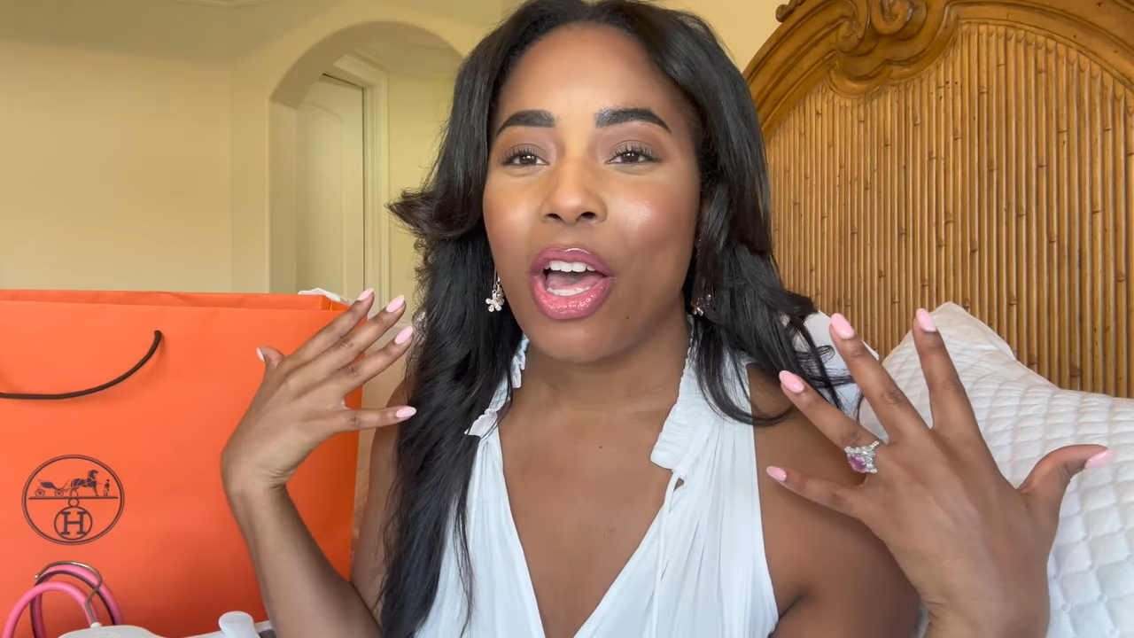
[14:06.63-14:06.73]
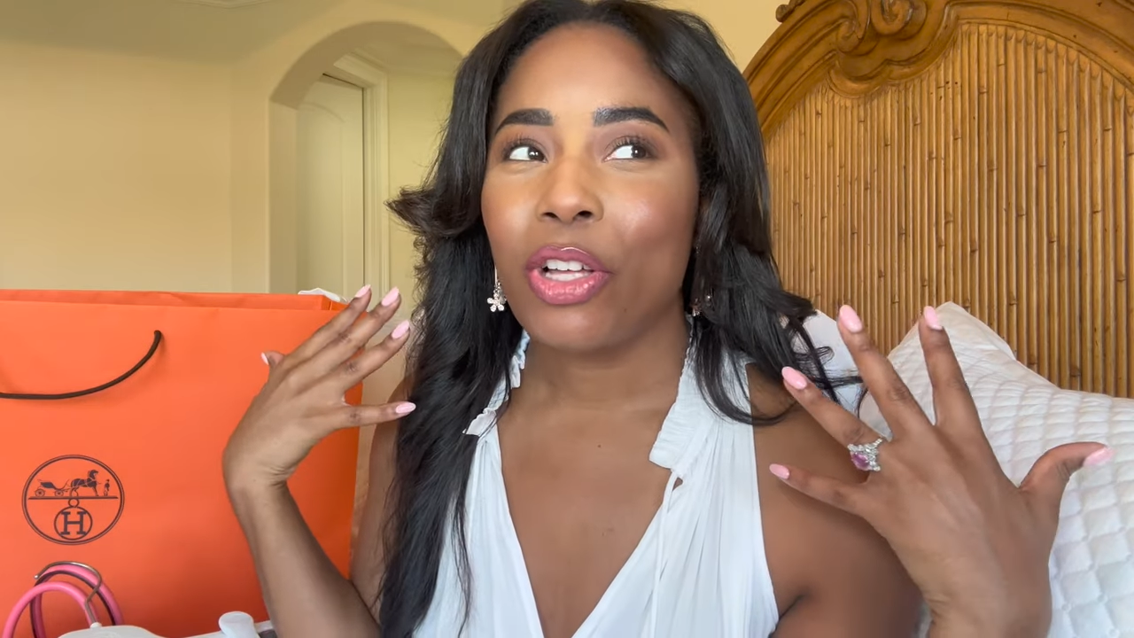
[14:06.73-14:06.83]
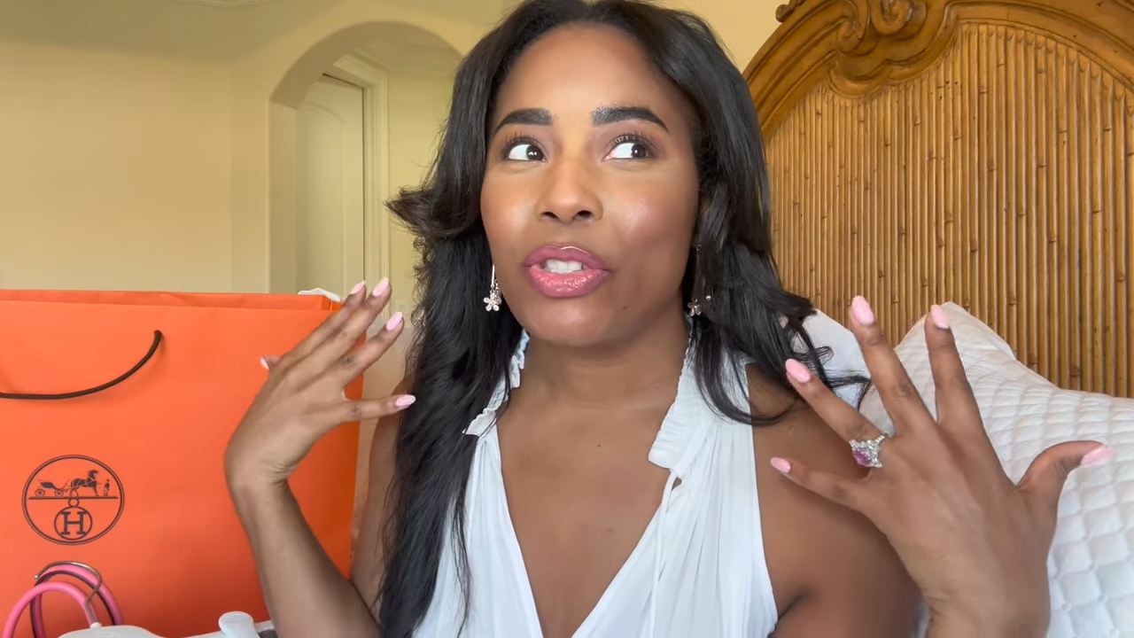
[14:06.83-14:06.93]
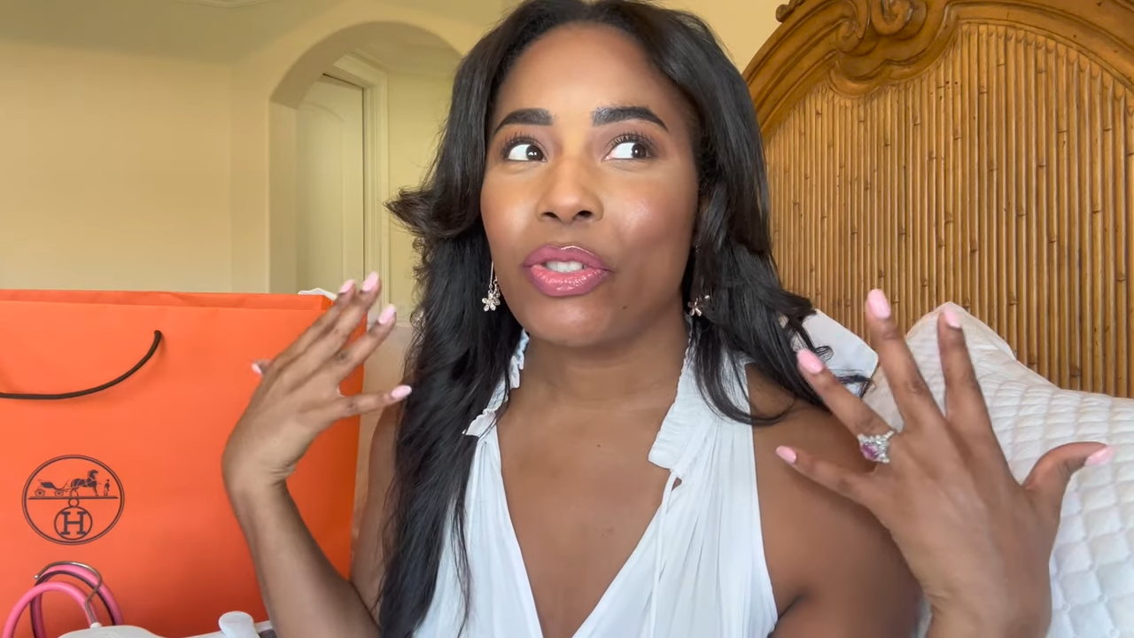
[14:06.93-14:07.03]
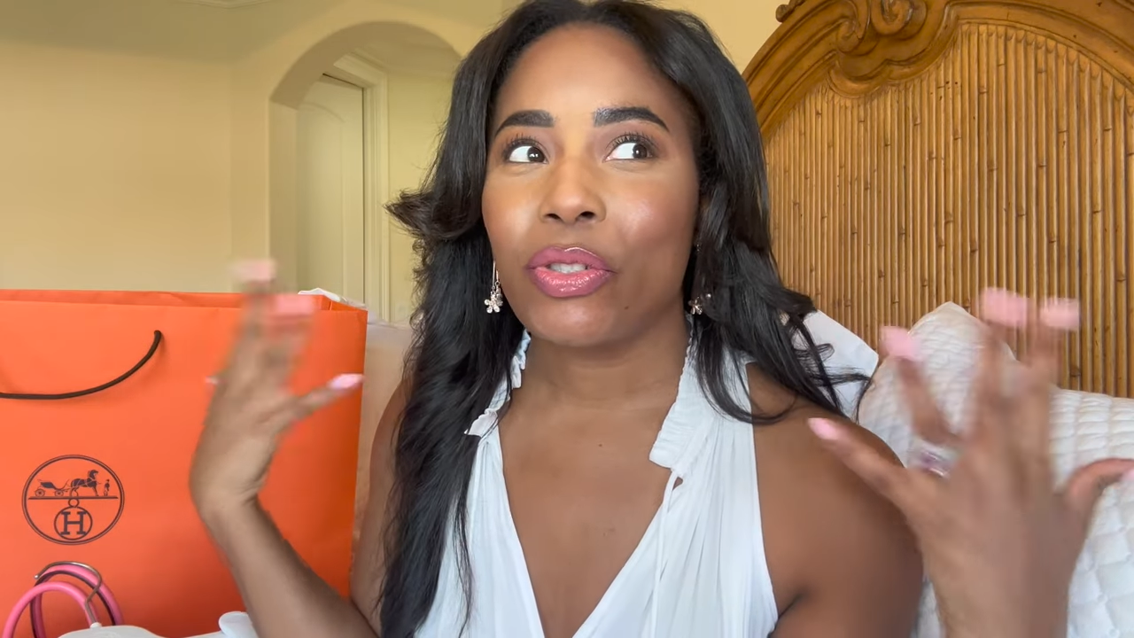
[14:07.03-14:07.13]

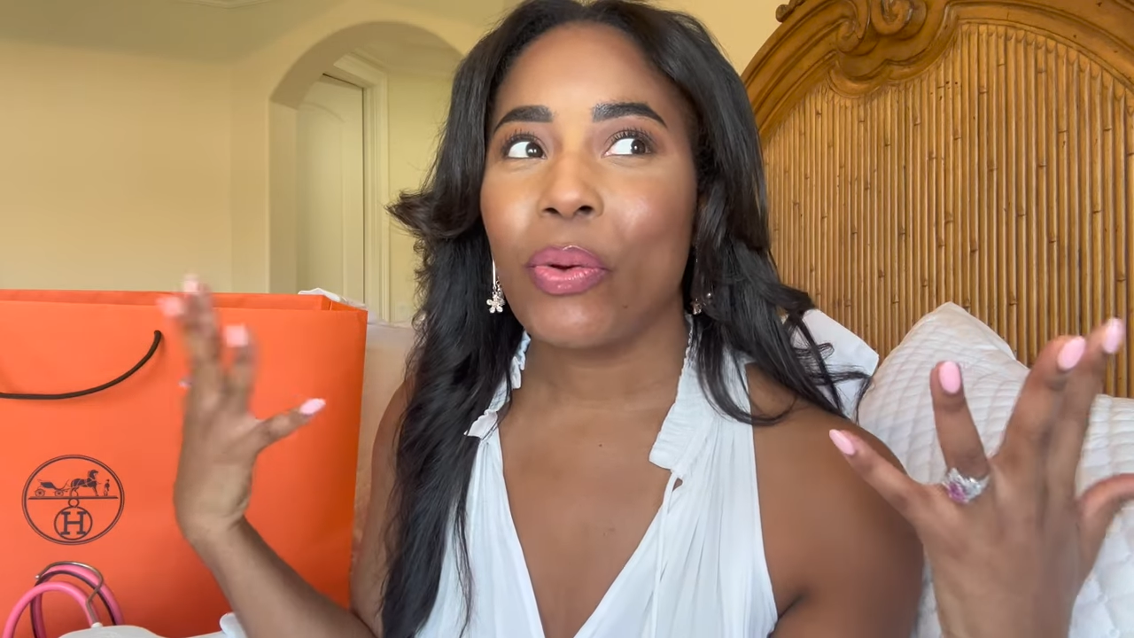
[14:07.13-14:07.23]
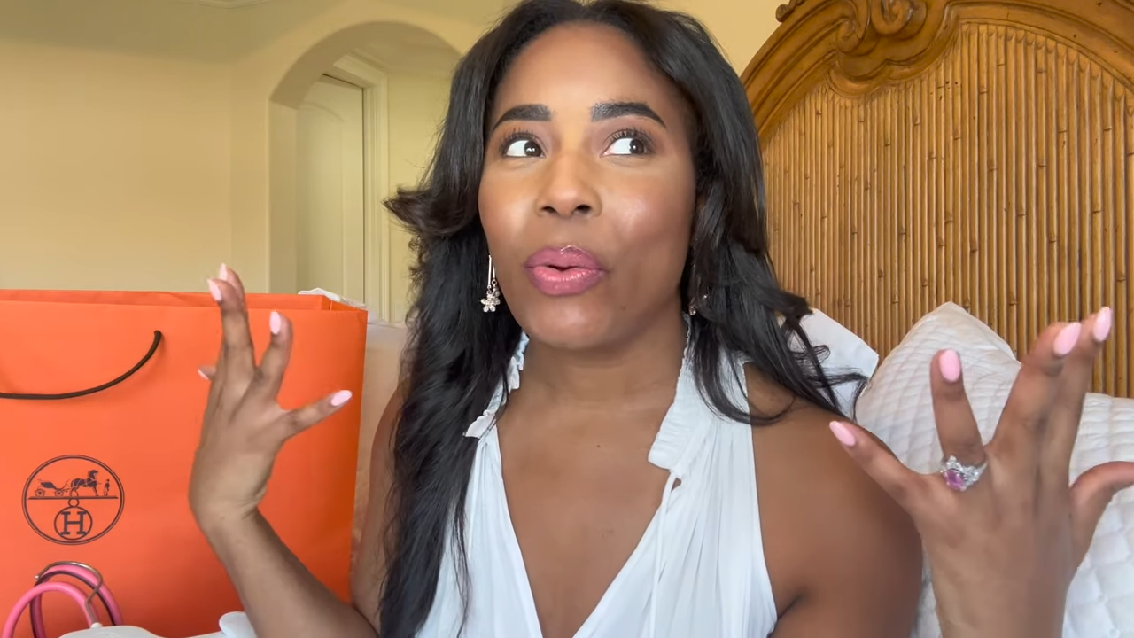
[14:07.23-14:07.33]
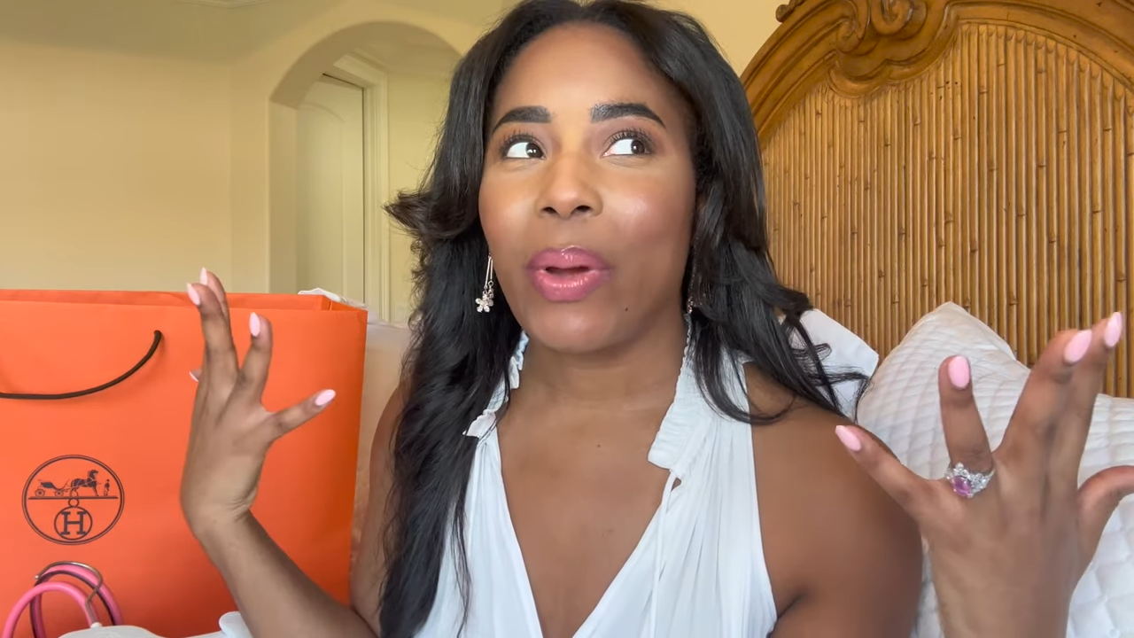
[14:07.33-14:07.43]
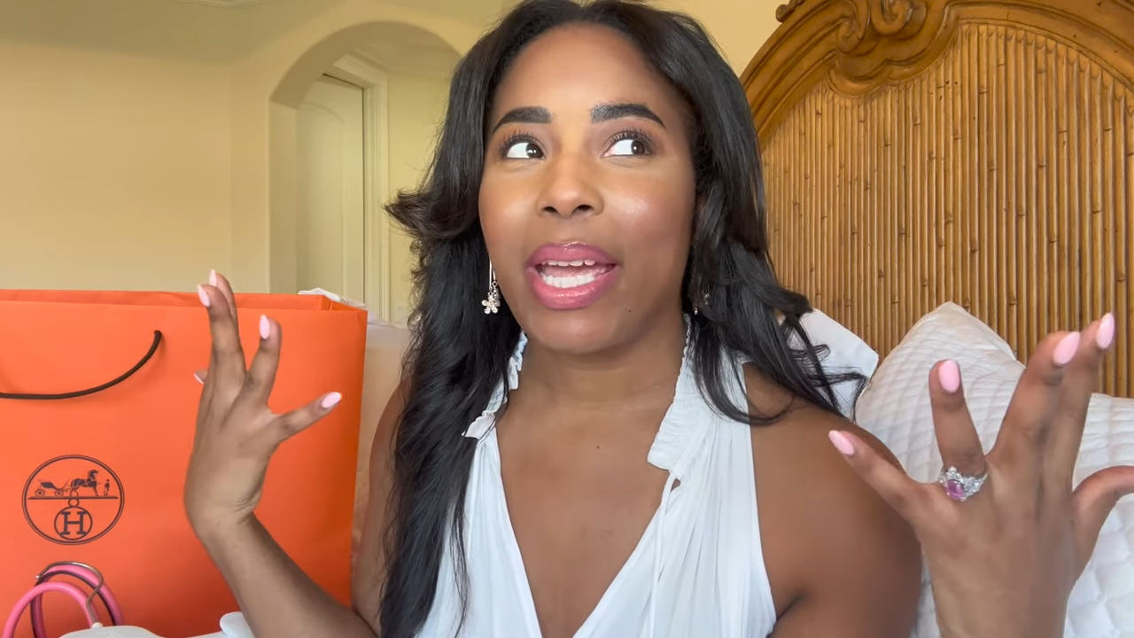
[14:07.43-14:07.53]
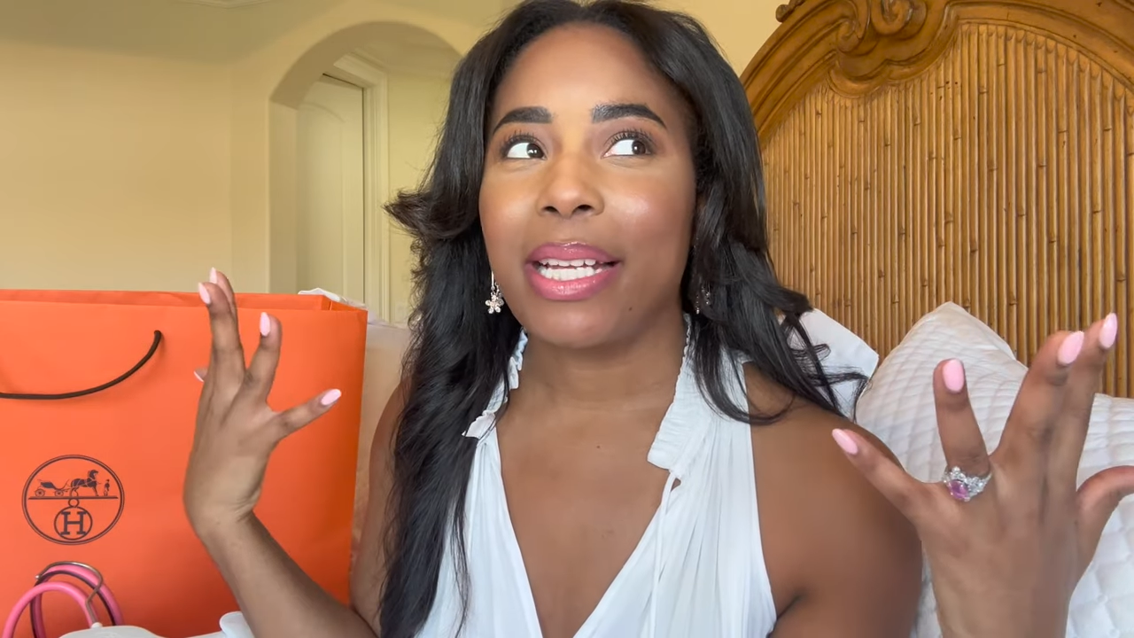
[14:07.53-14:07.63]
so
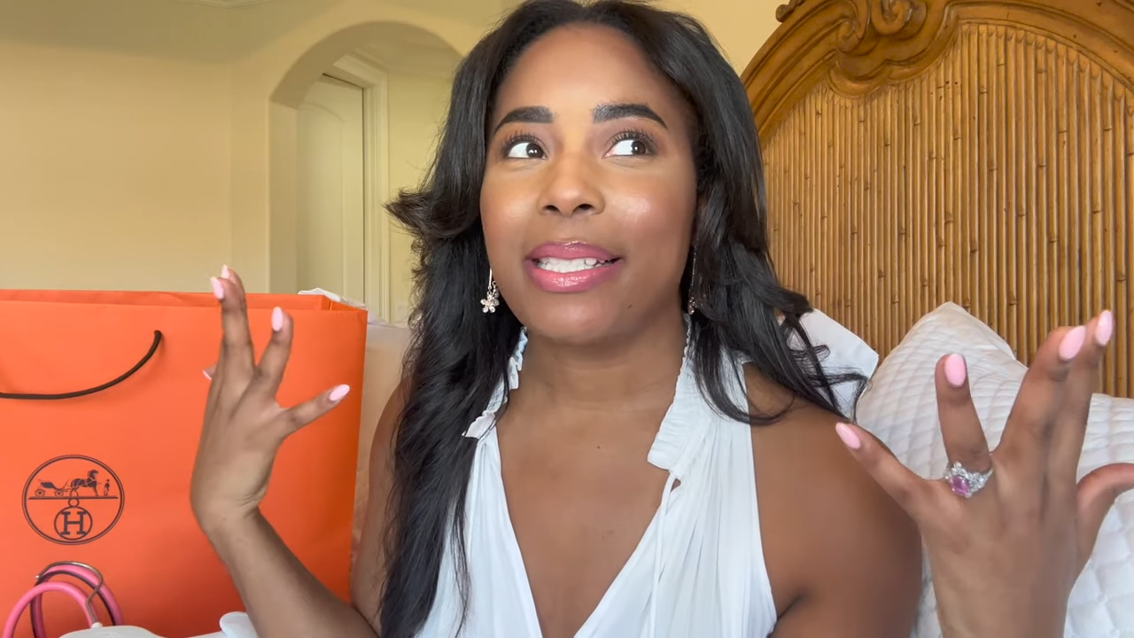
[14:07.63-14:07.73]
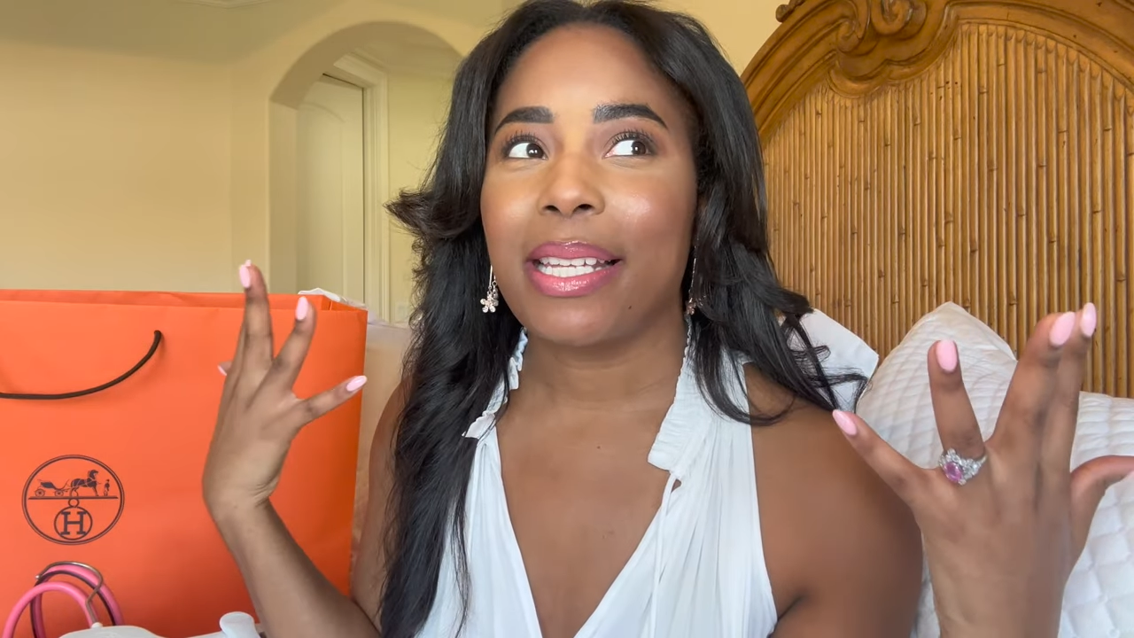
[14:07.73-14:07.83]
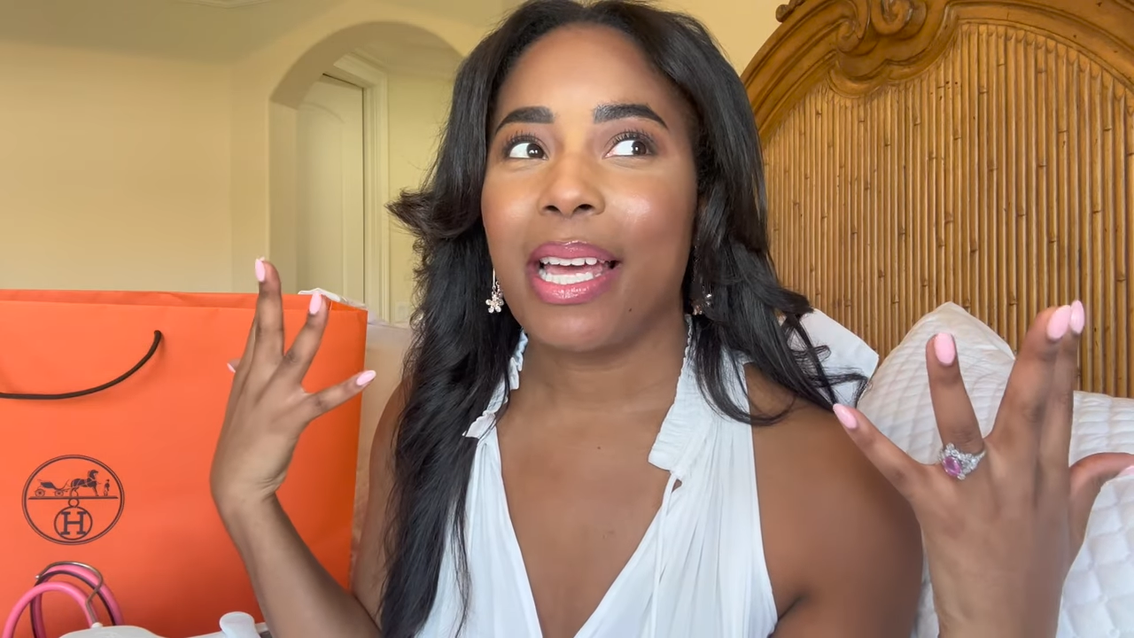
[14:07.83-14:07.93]
great,